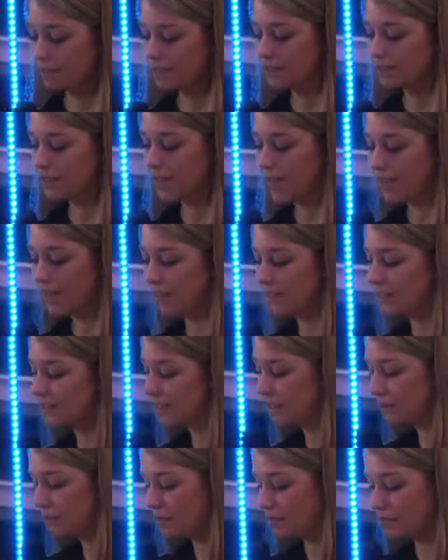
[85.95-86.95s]
2
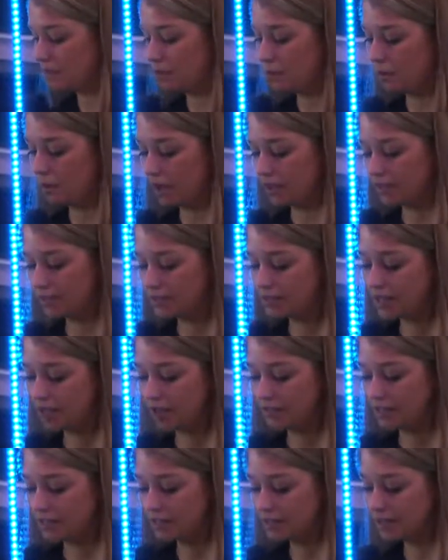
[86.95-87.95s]
Timothy 1
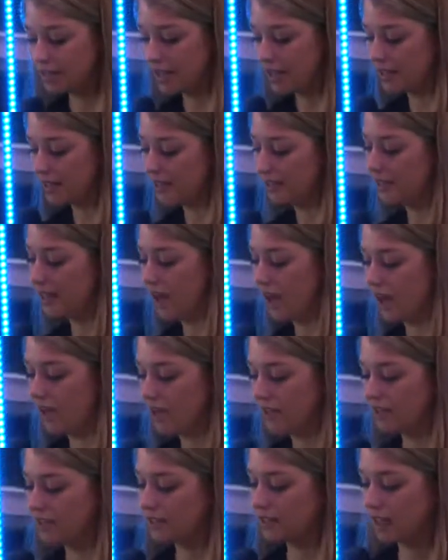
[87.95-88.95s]
7 says, God
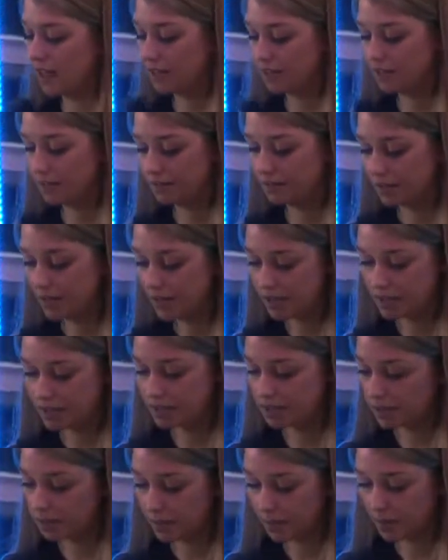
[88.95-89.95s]
has not given us a
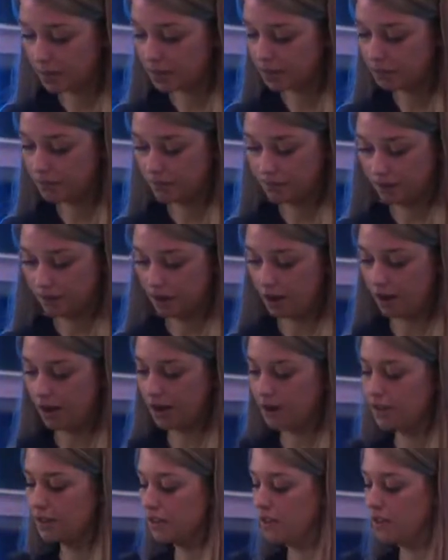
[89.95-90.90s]
spirit of fear,